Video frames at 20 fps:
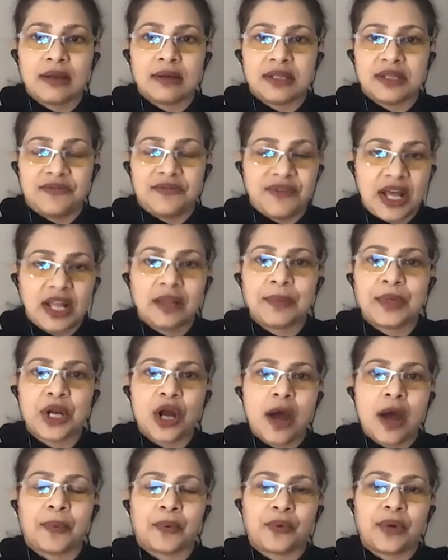Development
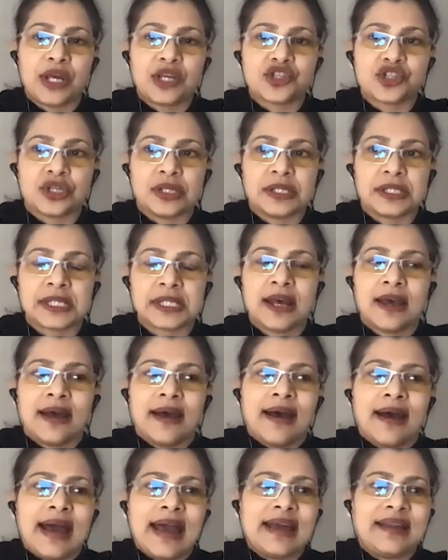operations
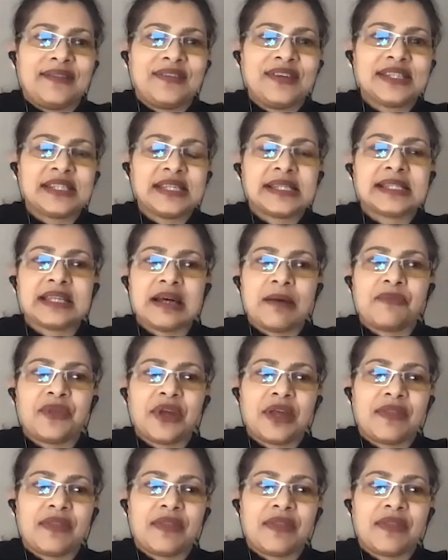and this is something